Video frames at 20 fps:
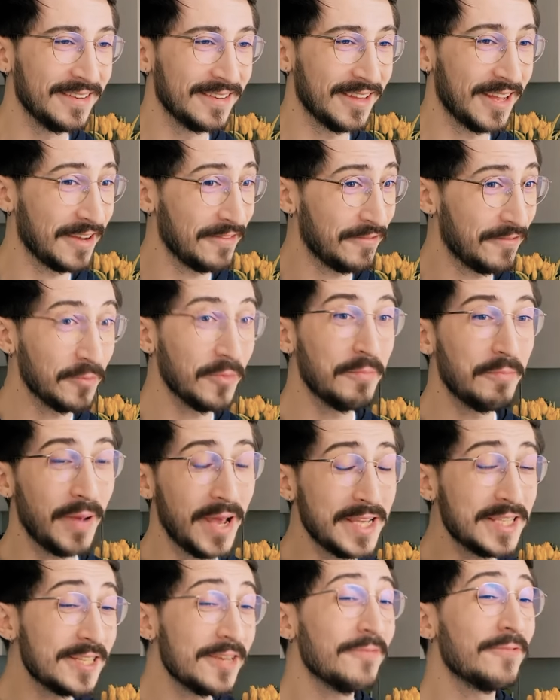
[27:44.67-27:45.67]
Like from
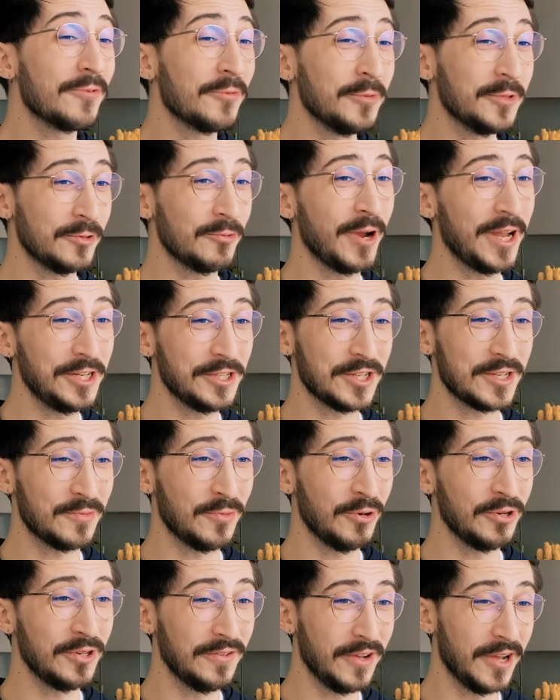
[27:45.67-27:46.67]
basically from an arranger's
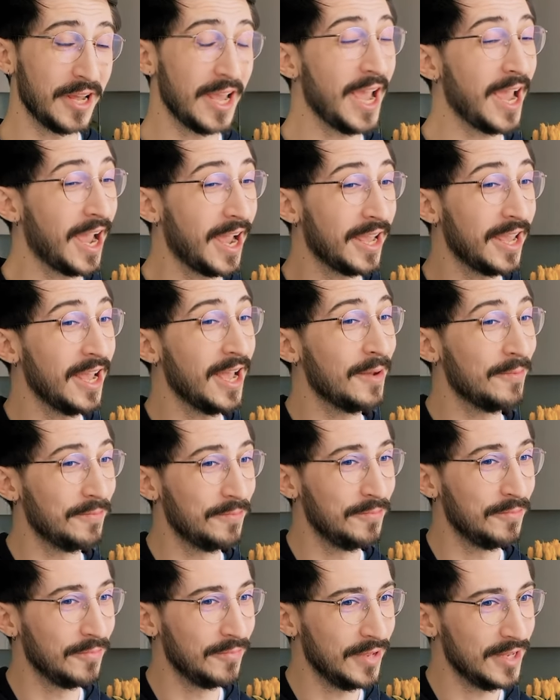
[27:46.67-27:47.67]
point of view, okay, I hear an
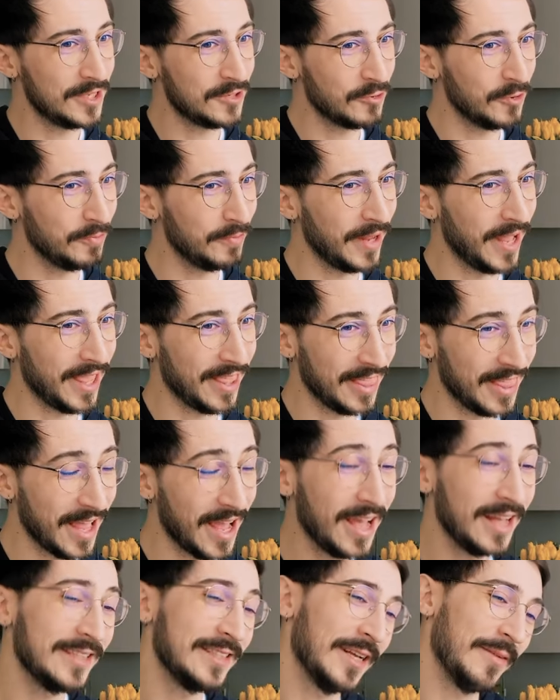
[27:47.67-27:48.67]
instrument playing
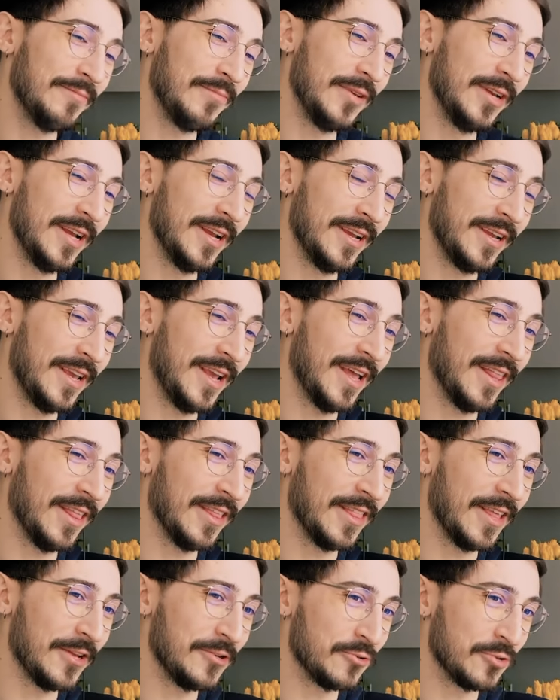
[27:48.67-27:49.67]
that, I play, hear
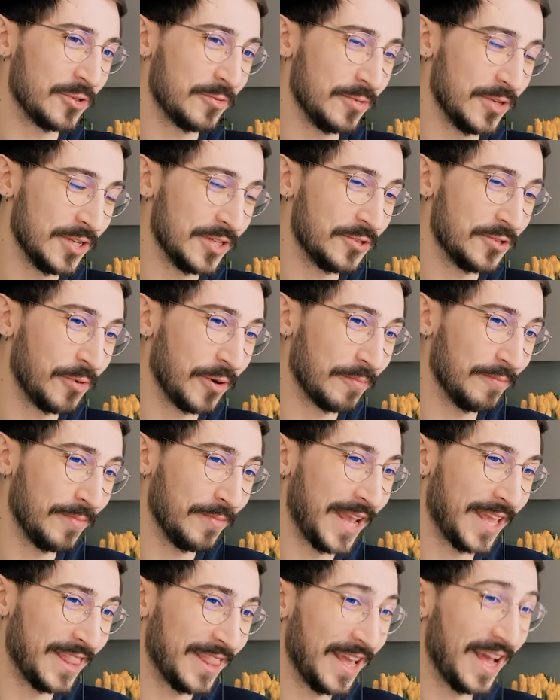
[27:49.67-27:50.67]
another instrument
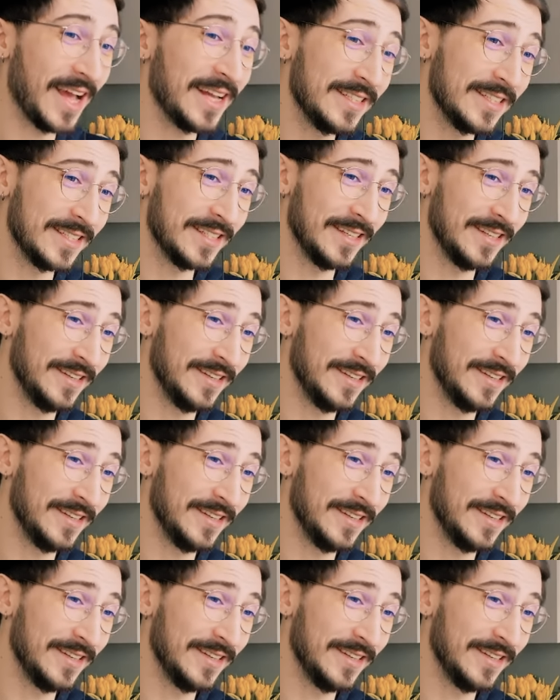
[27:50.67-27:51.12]
playing that.